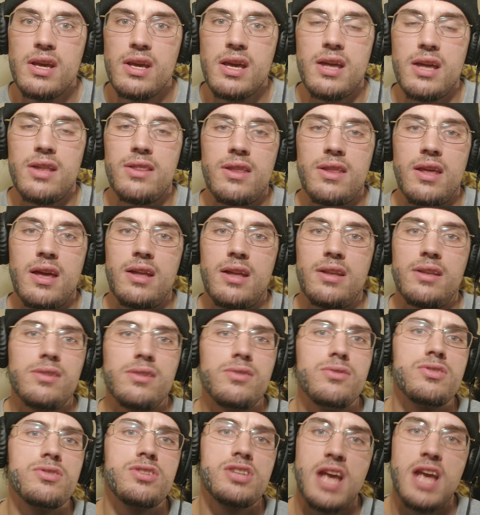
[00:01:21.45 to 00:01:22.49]
And then
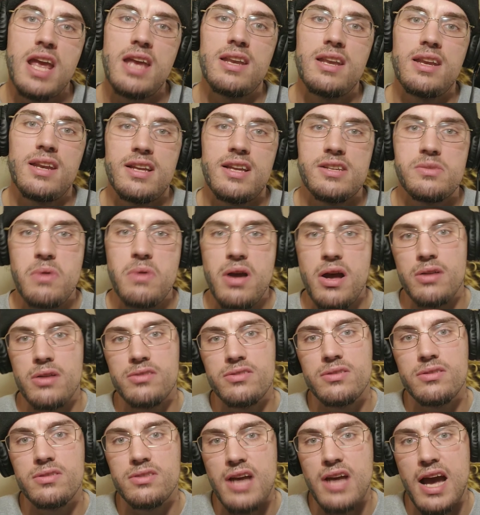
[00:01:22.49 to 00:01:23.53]
your shading as well.
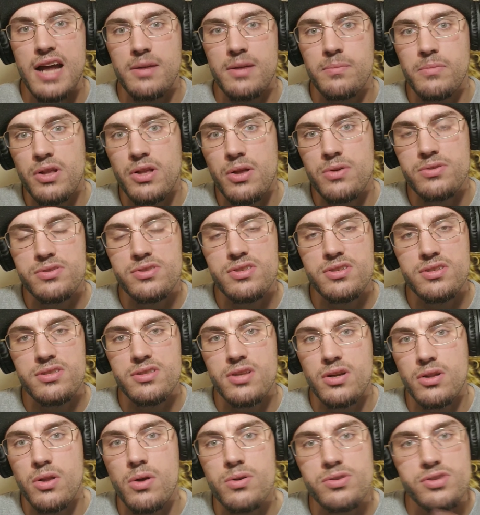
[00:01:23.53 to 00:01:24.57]
Dot them closer. The
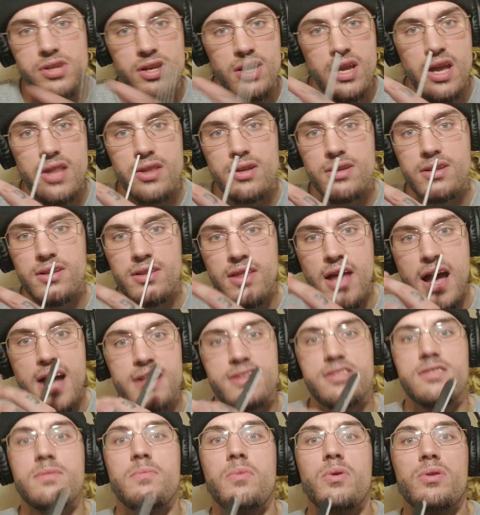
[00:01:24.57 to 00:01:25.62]
closer together the
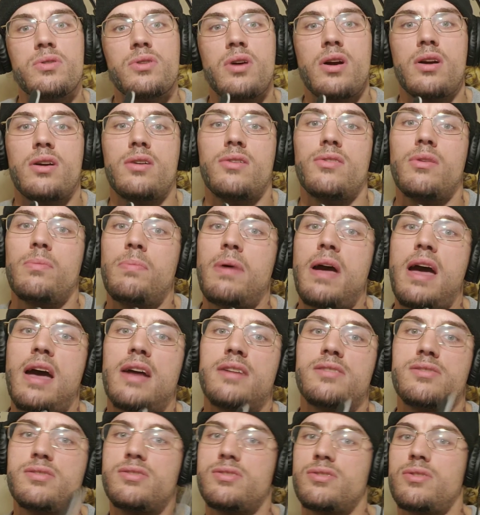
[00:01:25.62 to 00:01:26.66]
dots, the more darker the
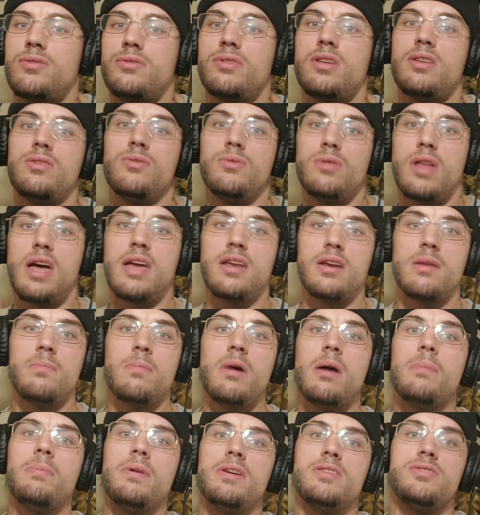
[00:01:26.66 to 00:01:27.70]
patch. So then you lighten them
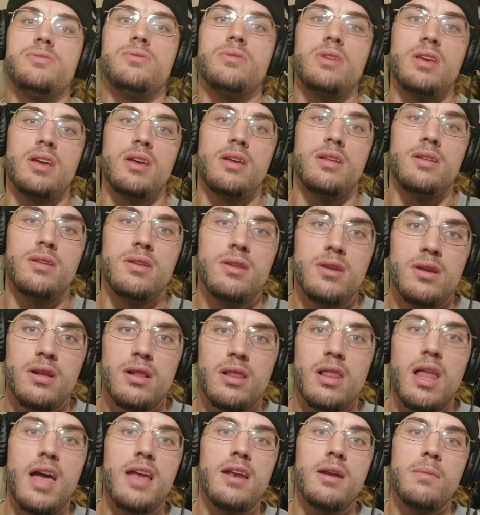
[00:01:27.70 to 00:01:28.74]
up
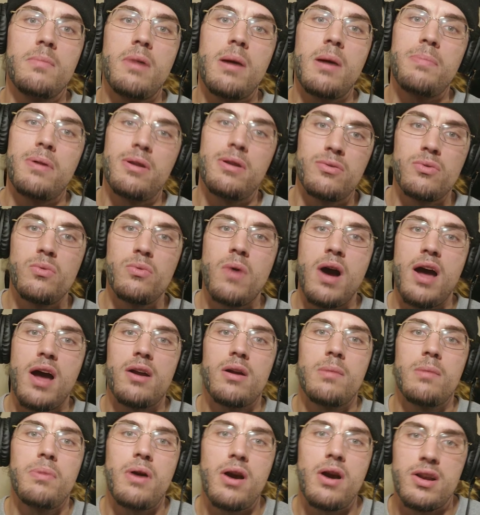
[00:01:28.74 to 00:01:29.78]
and do wider
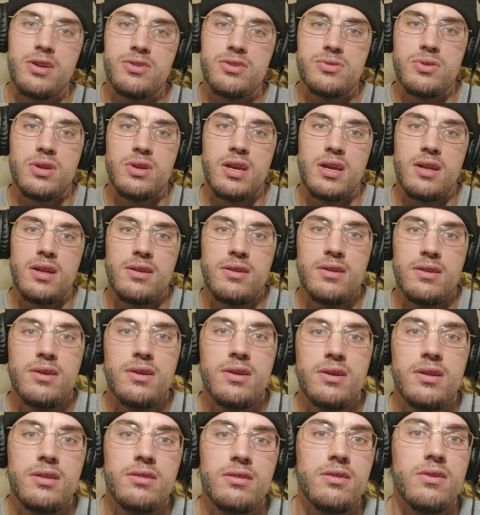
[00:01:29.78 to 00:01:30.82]
apart as you get
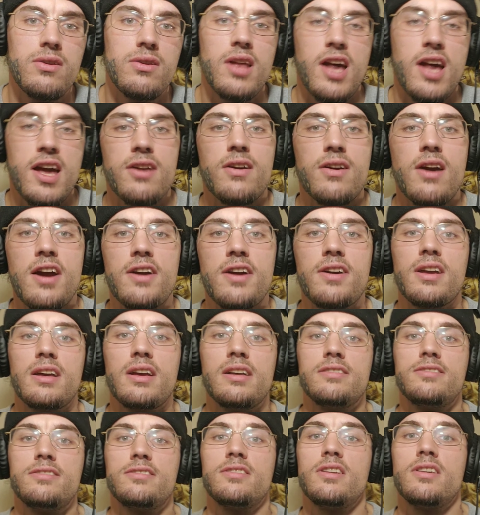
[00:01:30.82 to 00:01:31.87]
to your lighter
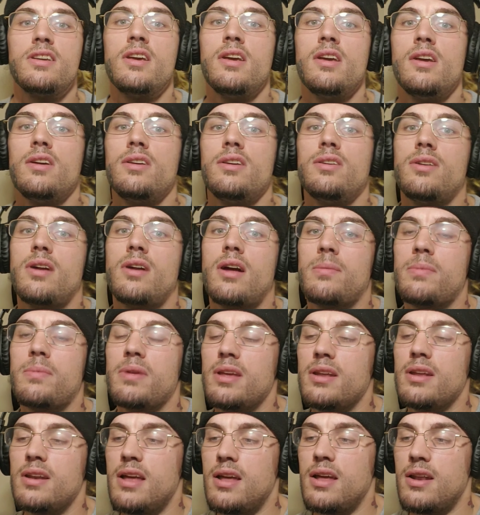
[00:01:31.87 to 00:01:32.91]
areas. You know what I
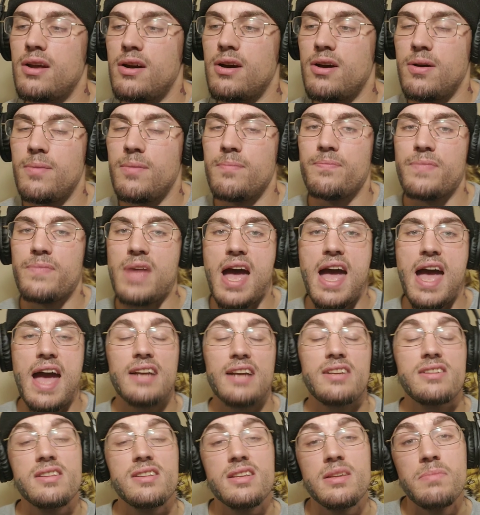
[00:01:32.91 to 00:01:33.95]
mean? And I
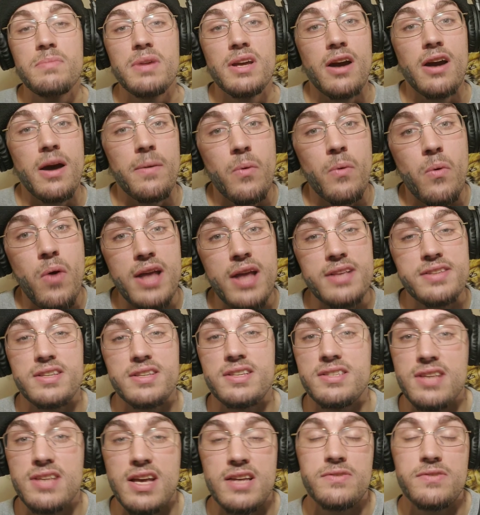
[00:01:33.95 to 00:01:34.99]
actually become quite
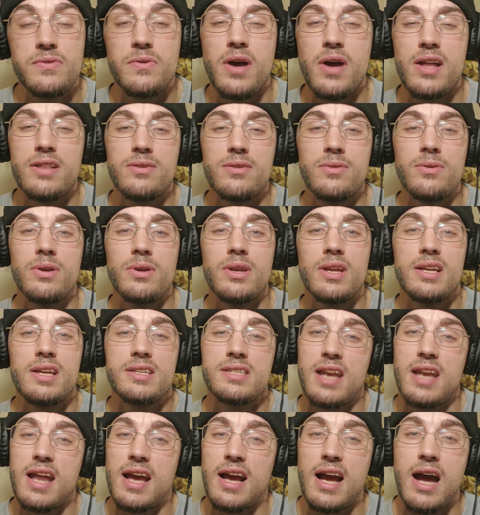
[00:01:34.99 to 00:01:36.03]
successful at doing this,
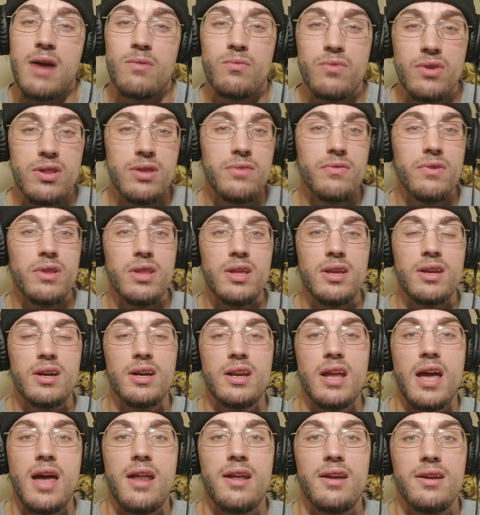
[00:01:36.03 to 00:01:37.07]
and I got really, really
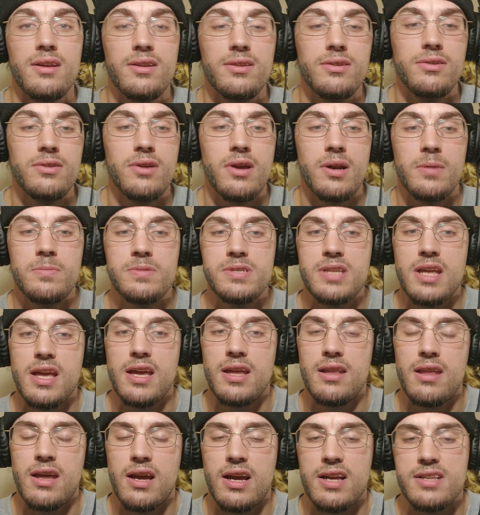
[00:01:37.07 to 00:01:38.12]
good at it. You know what I'm
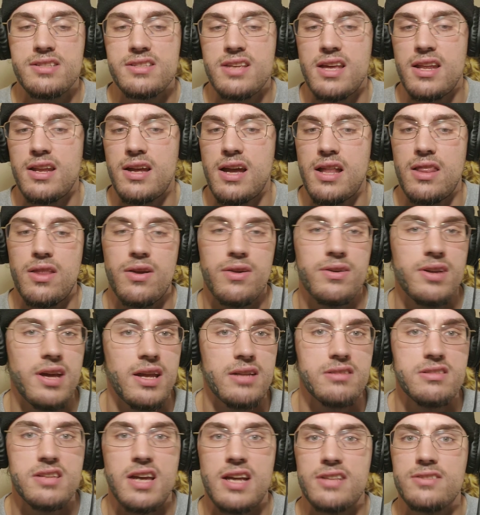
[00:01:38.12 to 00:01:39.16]
saying? Like I said, I learned how
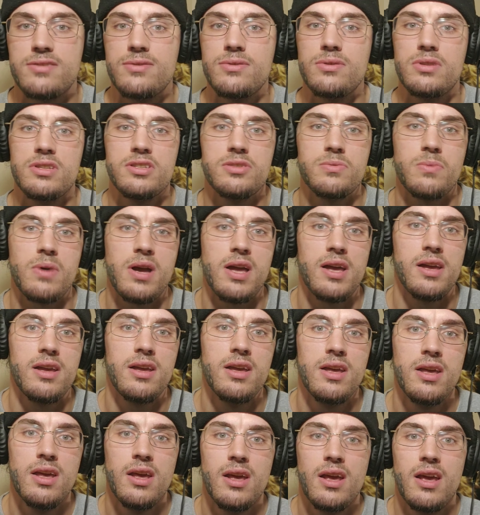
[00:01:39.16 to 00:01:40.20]
to tattoo this way,
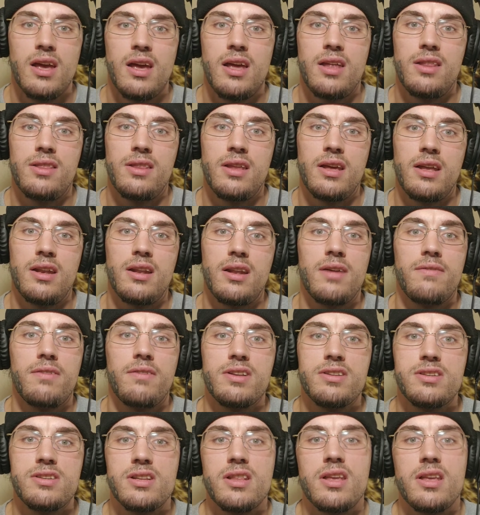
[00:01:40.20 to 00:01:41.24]
and then
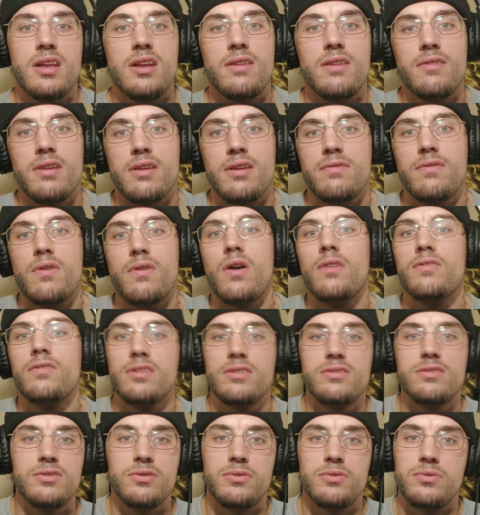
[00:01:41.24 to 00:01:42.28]
eventually it evolved
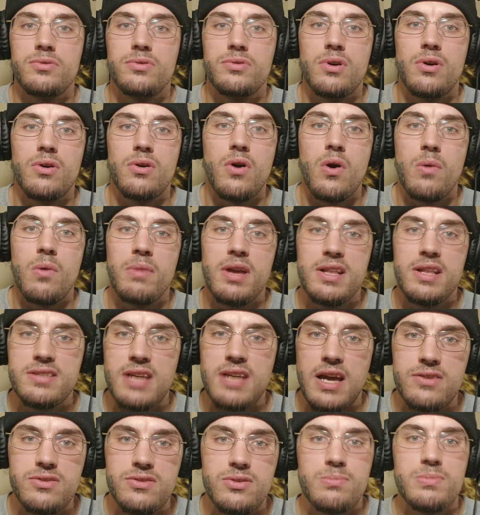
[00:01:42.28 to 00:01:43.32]
into, homemade
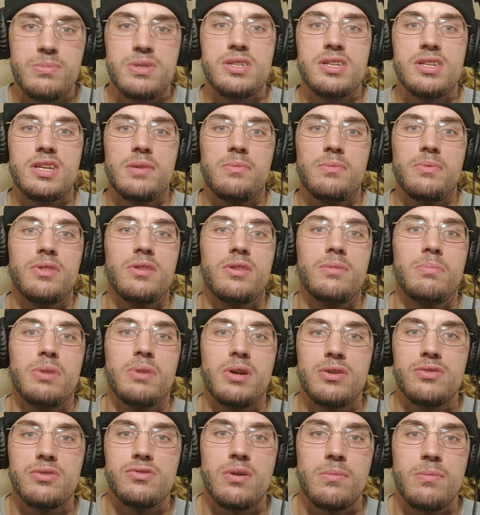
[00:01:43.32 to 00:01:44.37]
tattoo machine with the
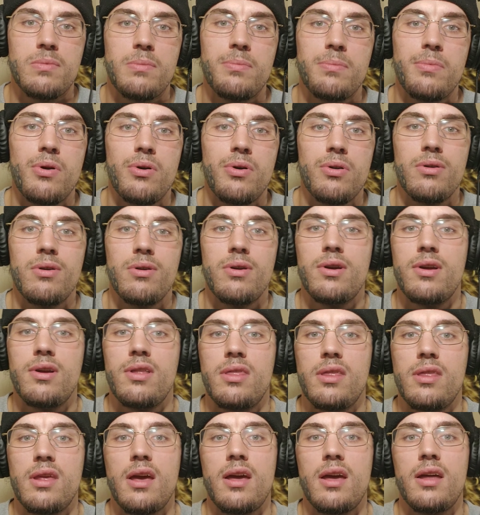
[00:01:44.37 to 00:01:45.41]
beard trimmer motor,
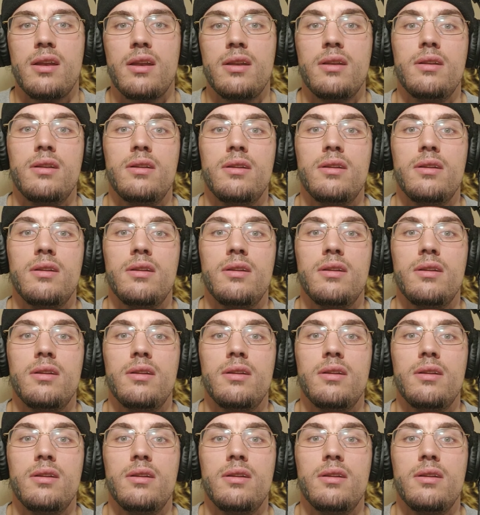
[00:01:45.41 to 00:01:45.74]
and then,